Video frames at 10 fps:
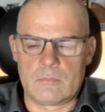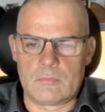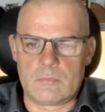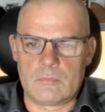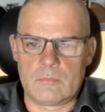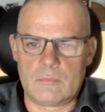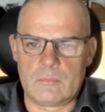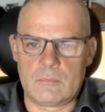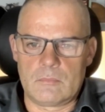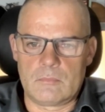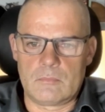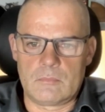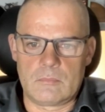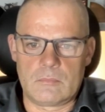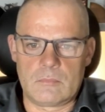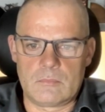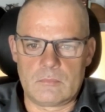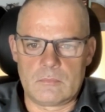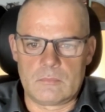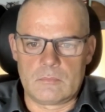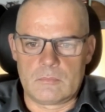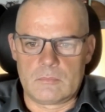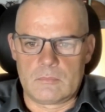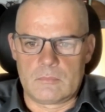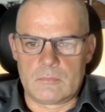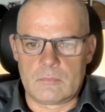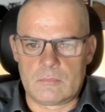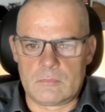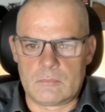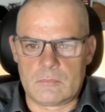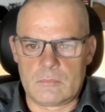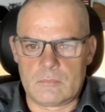This person isn't speaking.